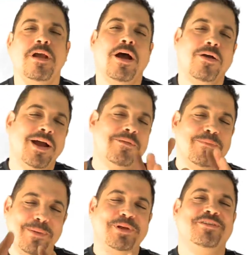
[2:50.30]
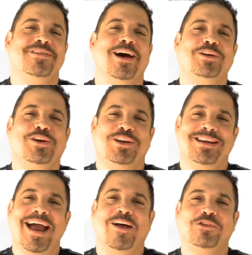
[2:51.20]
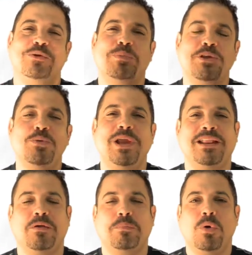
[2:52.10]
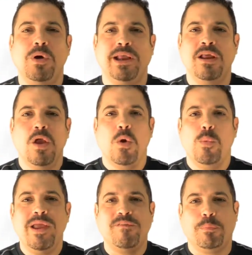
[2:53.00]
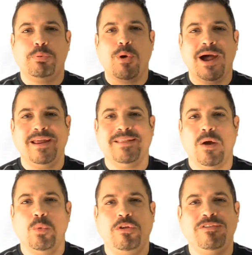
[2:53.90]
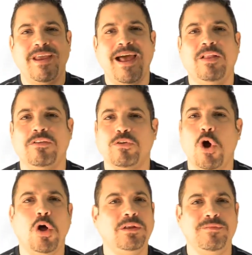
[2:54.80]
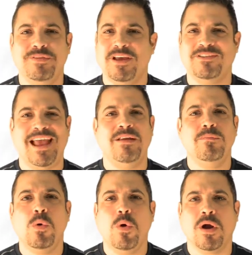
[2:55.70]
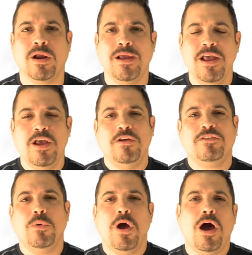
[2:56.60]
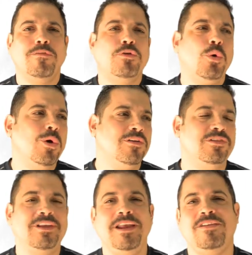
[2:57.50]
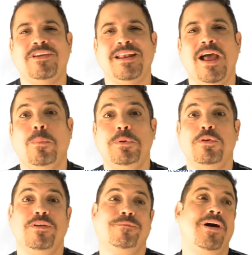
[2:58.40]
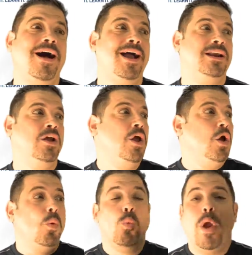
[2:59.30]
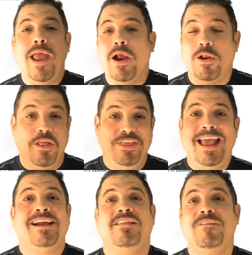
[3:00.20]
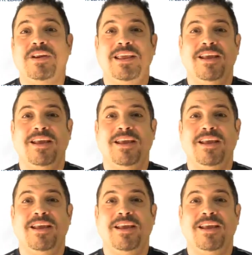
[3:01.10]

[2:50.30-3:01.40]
All right, maybe it's not a good analogy, but you get the point. We have a product that will tell us all of this and more. So, of course, leads can help you define where the activity